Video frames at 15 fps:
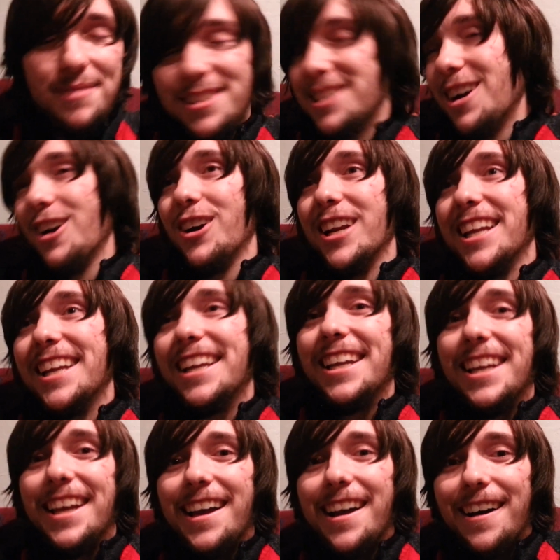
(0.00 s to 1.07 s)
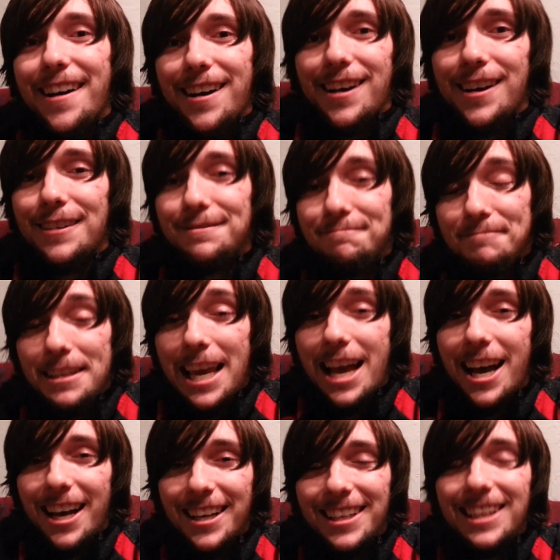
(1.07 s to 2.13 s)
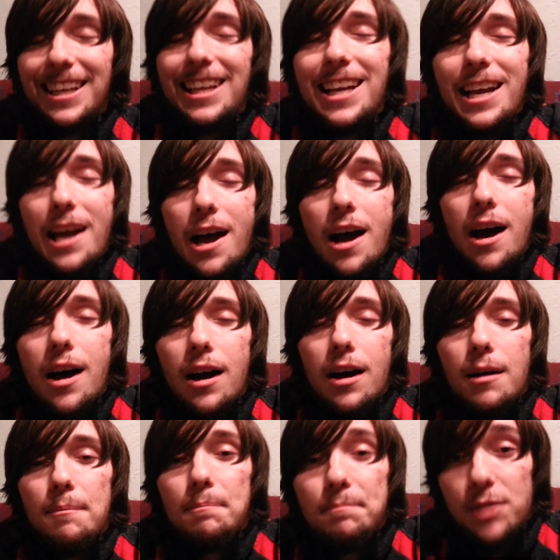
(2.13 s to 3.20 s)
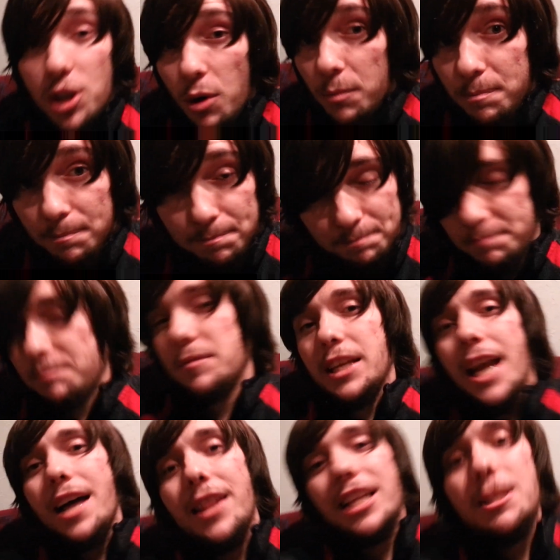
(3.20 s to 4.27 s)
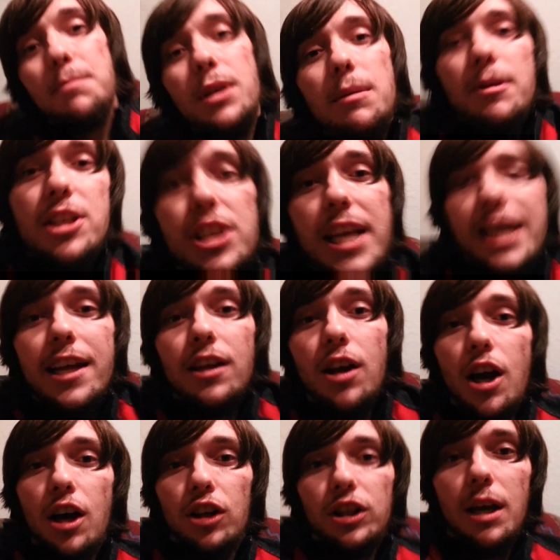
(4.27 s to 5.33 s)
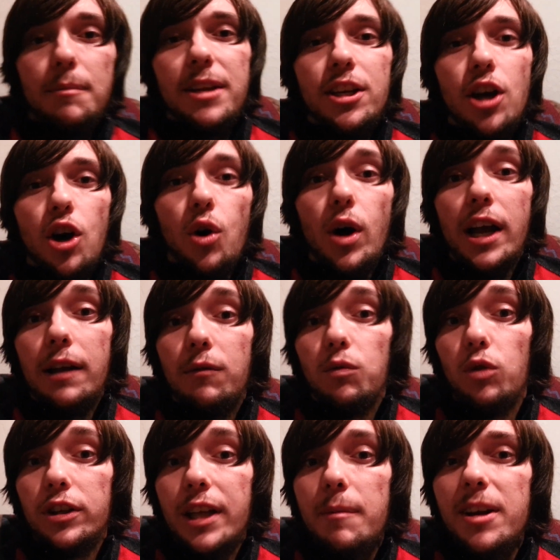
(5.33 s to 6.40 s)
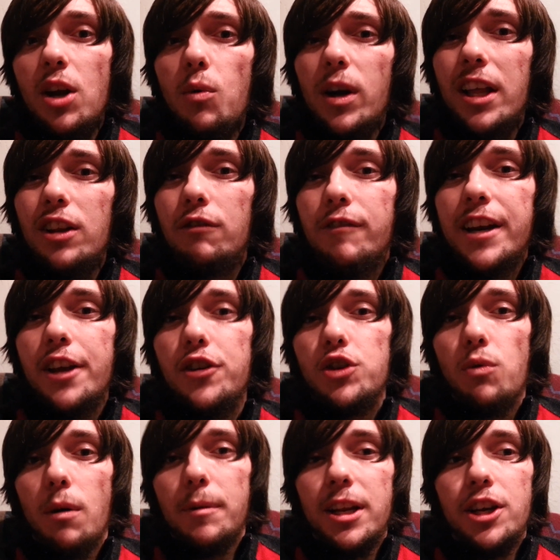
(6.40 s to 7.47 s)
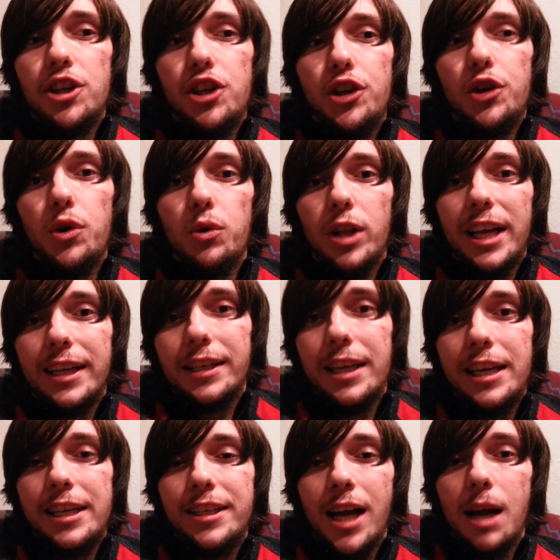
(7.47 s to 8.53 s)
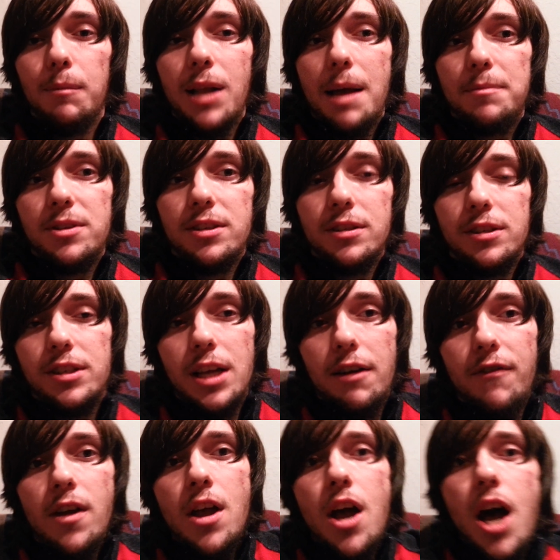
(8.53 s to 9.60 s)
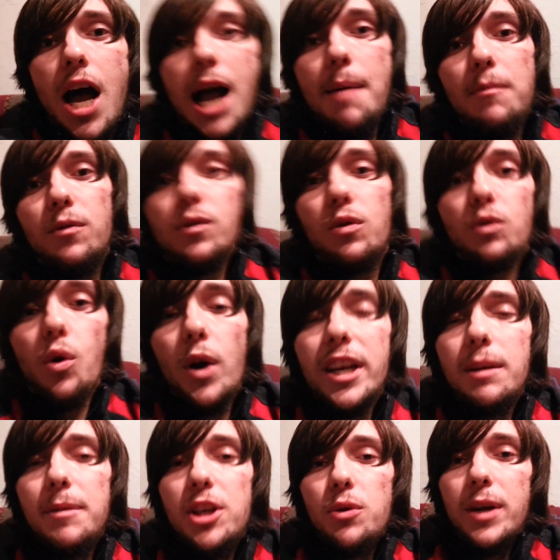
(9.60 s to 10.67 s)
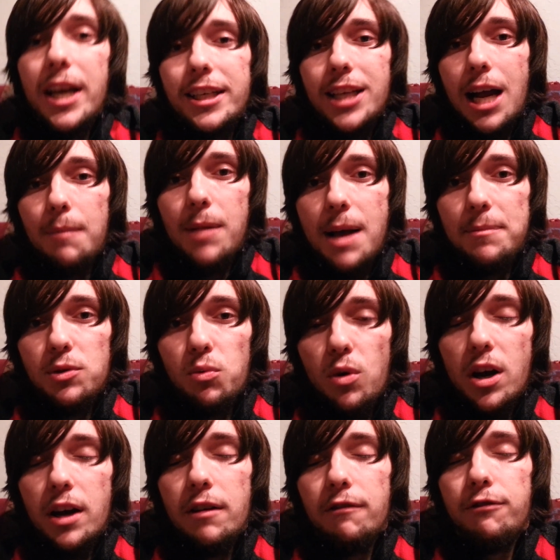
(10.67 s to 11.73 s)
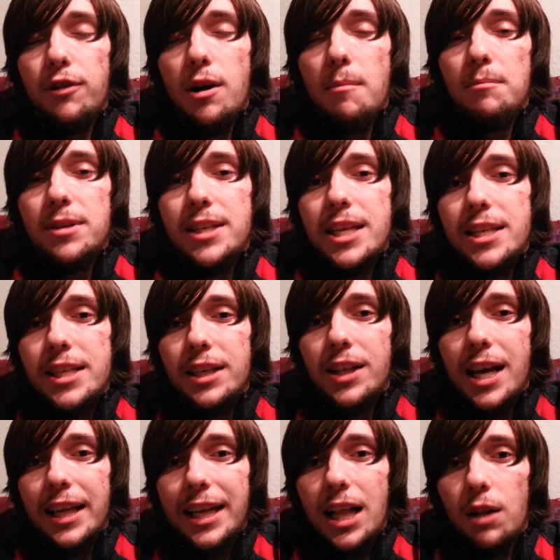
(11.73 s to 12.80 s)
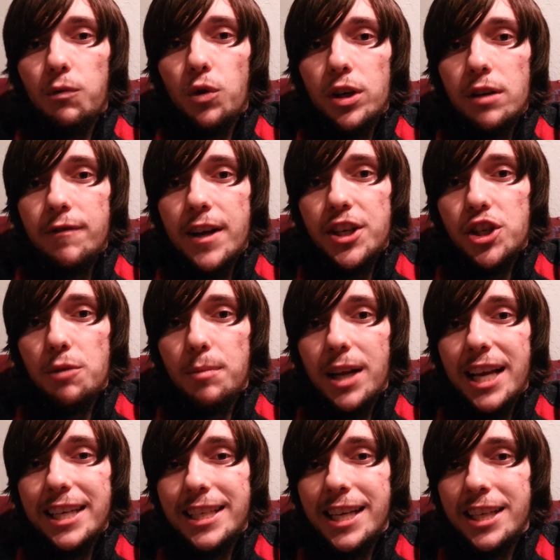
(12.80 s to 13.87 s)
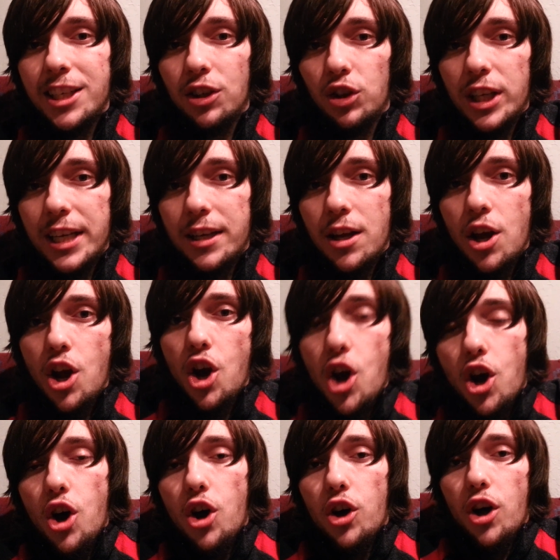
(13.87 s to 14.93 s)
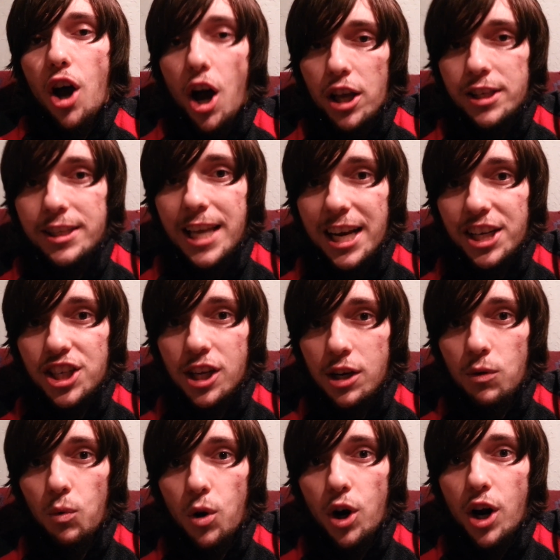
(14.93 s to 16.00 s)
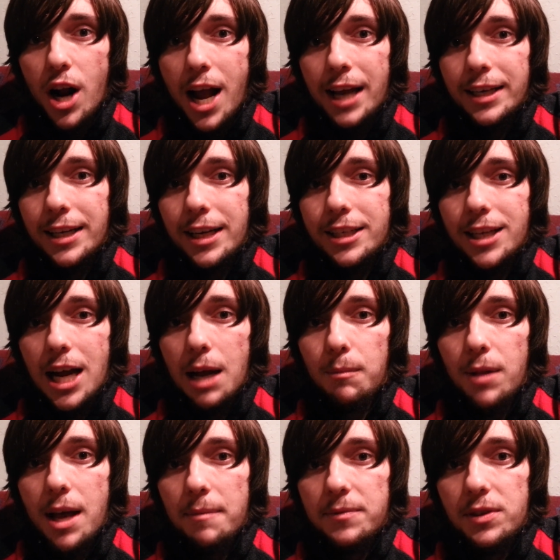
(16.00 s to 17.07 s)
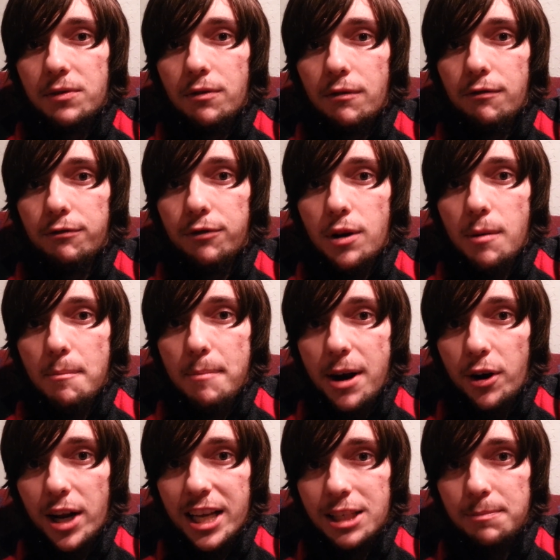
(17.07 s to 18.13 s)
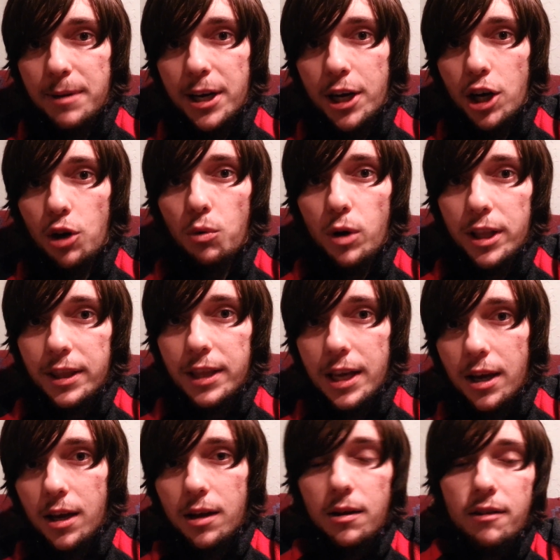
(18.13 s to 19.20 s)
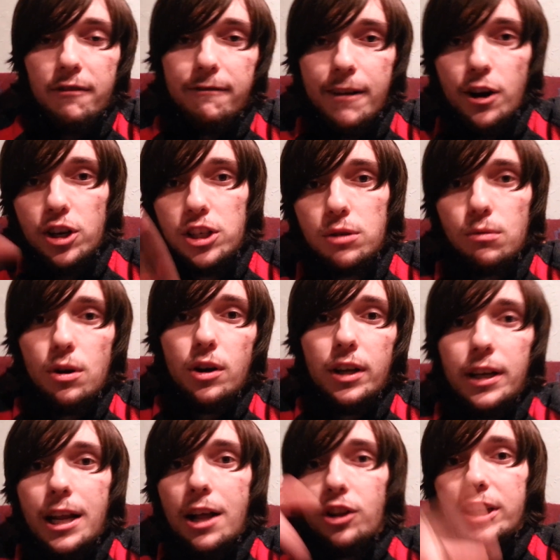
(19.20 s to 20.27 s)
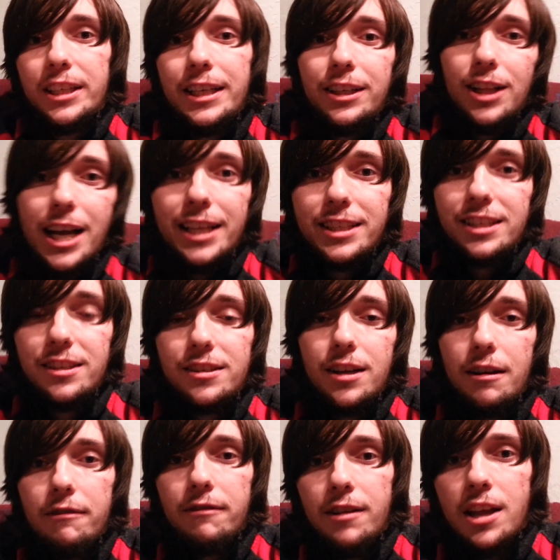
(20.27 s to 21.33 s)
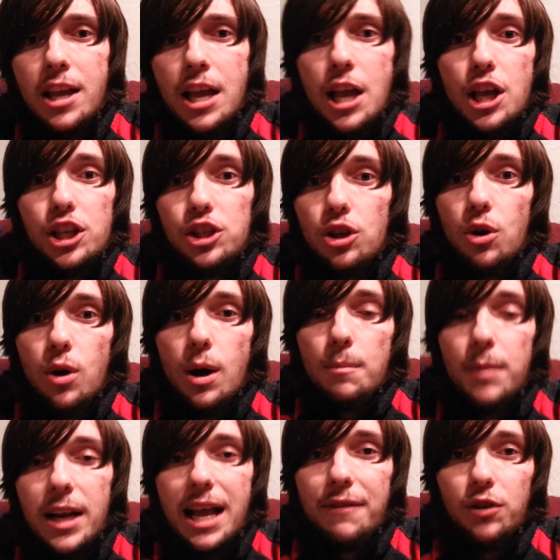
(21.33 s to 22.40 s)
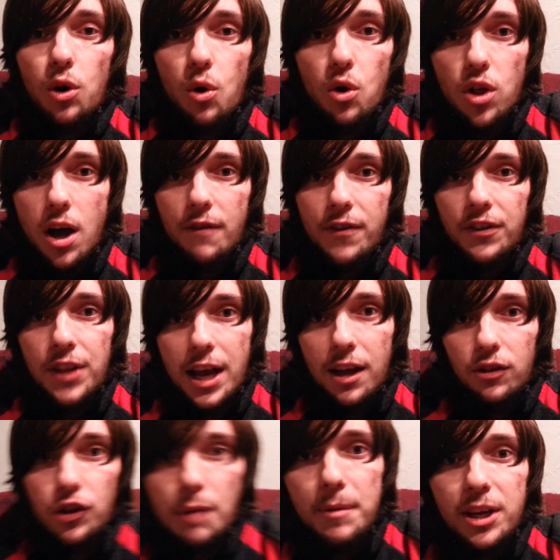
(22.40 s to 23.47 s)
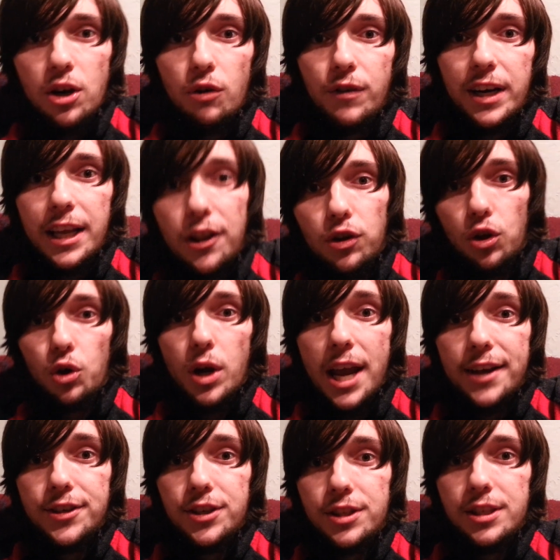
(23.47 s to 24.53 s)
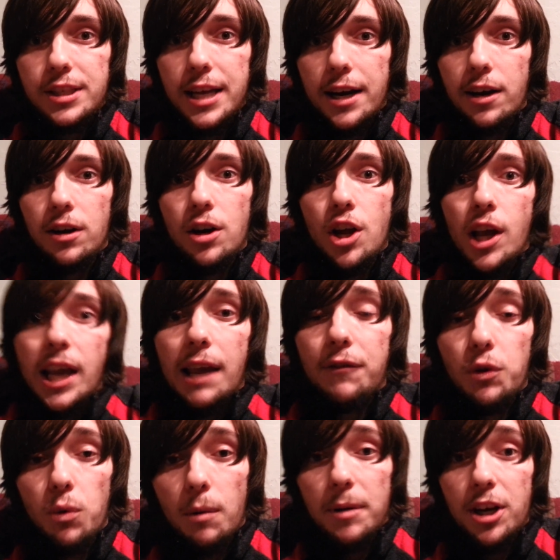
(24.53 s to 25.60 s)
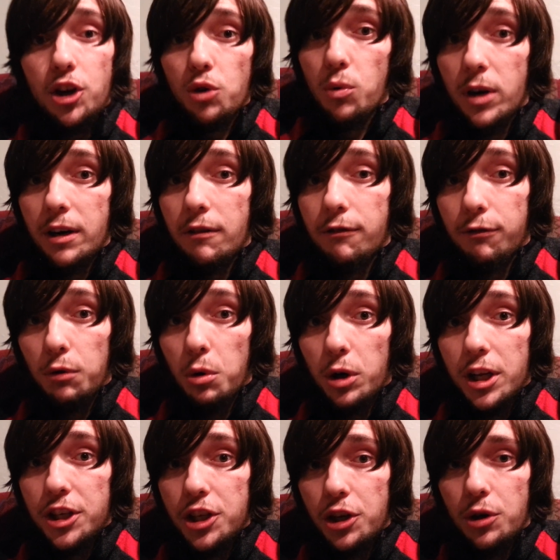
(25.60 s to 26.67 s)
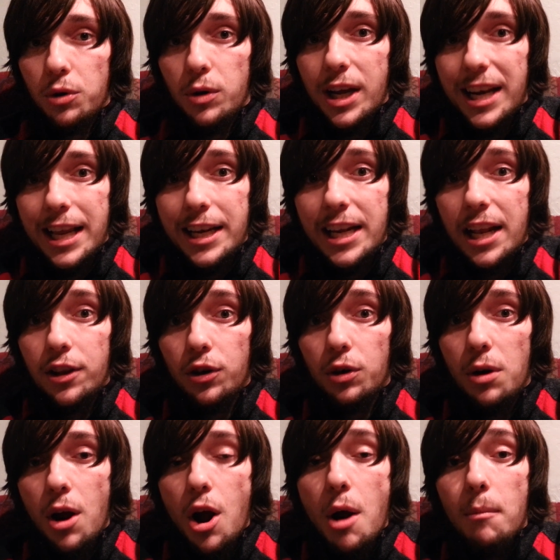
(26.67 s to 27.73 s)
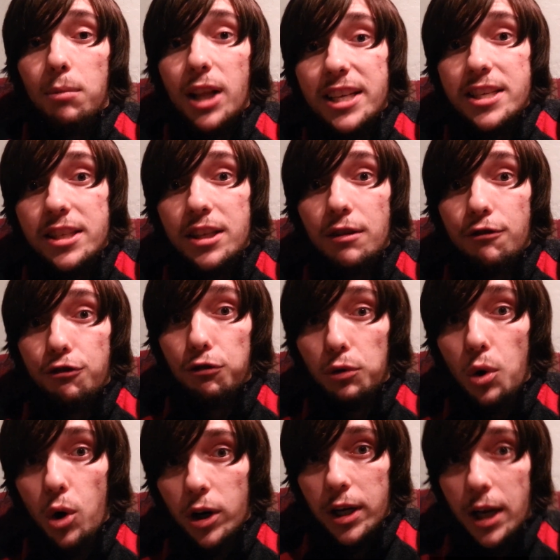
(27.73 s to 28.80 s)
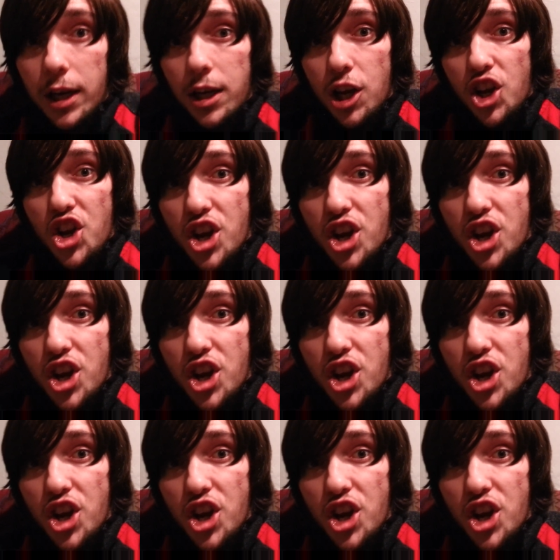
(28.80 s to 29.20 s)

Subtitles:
Sorry. Yeah. So yeah, that's pretty much it. Let me know what other videos you want me to do, like any time lapses and stuff. I'm going to be doing a time lapse one from Disneyland and California Adventure, but I did delete a section where I did a time lapse from Paradise Pier with the Ferris wheel and LED lights and stuff. So I'm gonna have to hold off on that. Let me know of any other locations there if you want me to do one in Florida too, and any other places in Florida.